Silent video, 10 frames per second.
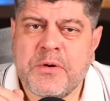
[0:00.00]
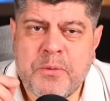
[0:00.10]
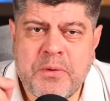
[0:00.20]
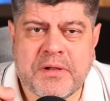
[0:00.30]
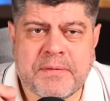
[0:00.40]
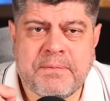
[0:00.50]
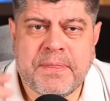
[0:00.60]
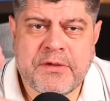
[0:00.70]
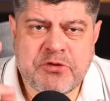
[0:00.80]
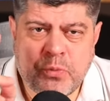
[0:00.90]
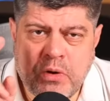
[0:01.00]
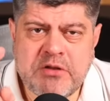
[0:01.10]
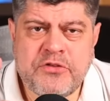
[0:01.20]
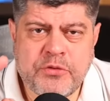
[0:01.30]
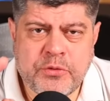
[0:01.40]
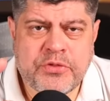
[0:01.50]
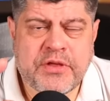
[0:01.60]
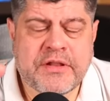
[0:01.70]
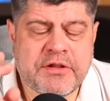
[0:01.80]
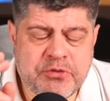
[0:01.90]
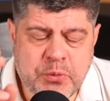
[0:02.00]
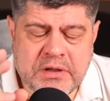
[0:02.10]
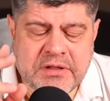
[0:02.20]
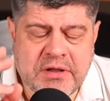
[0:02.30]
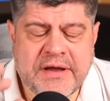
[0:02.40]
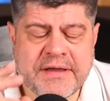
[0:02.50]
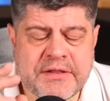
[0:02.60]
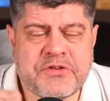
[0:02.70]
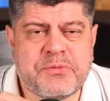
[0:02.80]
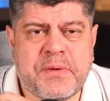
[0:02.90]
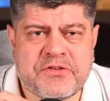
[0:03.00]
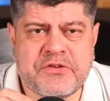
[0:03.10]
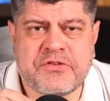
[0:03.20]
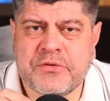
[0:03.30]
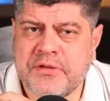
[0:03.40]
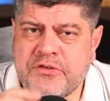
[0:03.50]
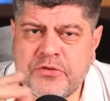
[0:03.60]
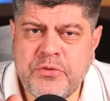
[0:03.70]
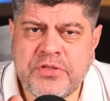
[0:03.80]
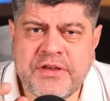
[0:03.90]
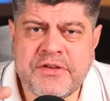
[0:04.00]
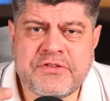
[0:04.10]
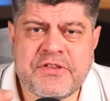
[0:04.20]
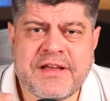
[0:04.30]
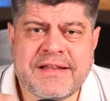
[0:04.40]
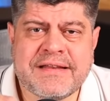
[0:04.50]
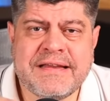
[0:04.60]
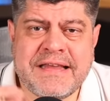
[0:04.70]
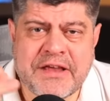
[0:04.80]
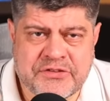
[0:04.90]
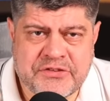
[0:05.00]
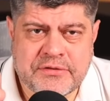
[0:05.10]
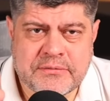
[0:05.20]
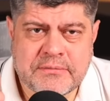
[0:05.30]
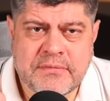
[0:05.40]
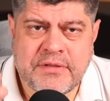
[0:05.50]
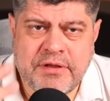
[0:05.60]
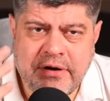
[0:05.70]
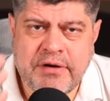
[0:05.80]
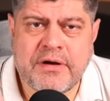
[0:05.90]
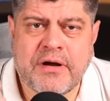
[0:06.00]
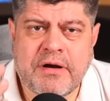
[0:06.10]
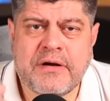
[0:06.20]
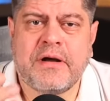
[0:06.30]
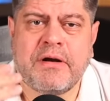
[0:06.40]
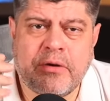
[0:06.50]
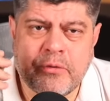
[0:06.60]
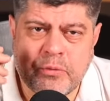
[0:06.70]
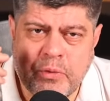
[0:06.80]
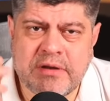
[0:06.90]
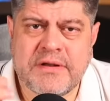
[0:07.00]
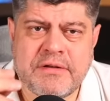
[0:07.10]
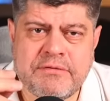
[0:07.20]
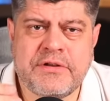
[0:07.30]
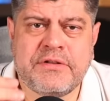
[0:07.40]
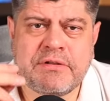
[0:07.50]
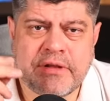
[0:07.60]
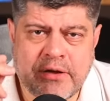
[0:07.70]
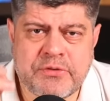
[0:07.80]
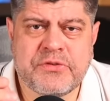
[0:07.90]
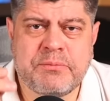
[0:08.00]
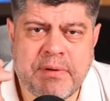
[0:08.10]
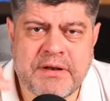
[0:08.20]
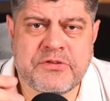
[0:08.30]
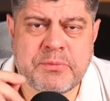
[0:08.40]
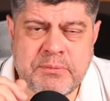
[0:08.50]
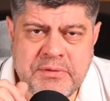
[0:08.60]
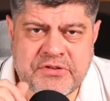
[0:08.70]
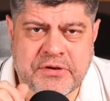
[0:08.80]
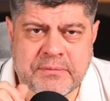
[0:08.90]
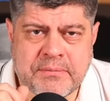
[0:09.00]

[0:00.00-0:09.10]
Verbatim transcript: Well, there's one truth and there's one lie in this message. The truth is that, yes, there are around 100,000 policemen missing.